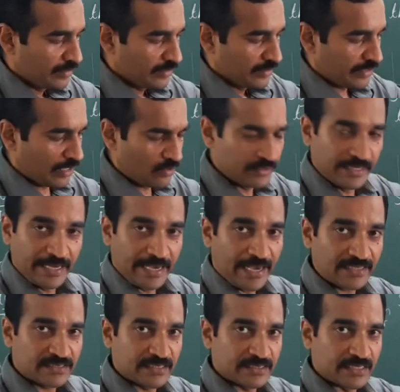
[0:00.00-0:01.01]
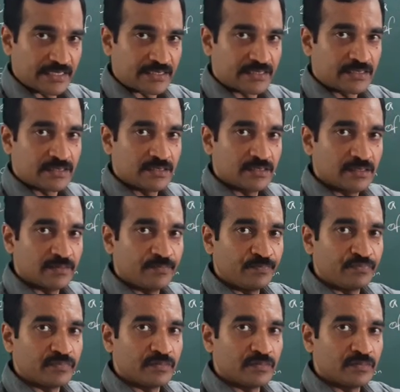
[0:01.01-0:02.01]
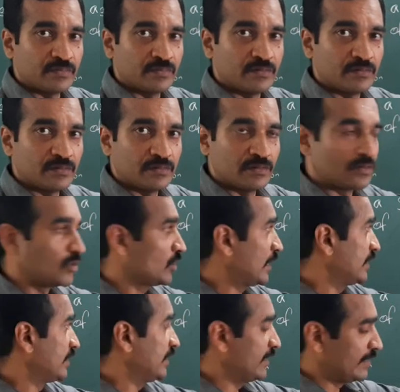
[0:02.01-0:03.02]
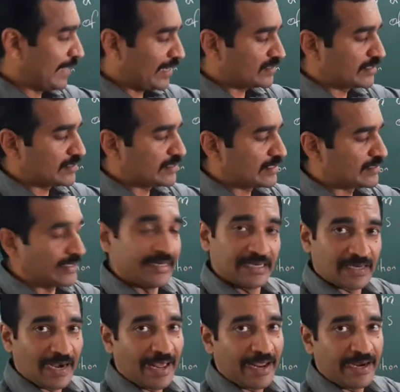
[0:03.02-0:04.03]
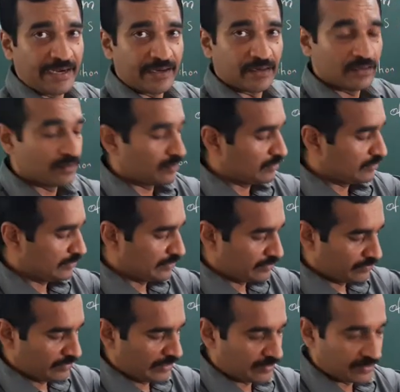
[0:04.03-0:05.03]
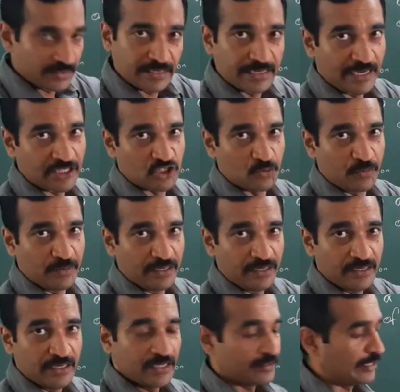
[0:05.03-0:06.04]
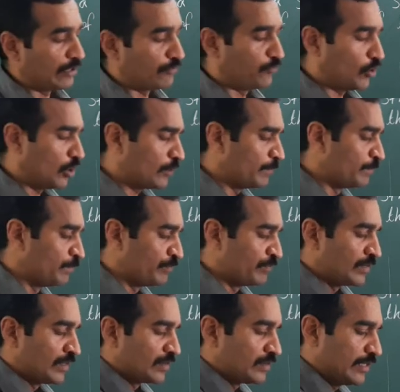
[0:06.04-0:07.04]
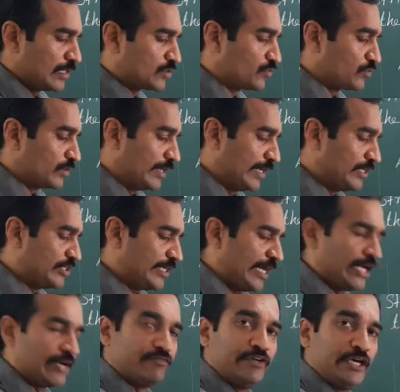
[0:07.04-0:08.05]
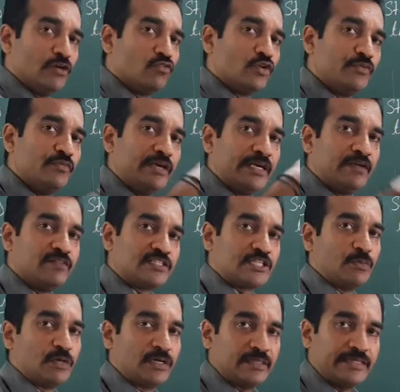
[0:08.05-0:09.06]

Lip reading: Now the axis is, look at here, the axis is inclined with HP. Therefore, this entire view would be visible.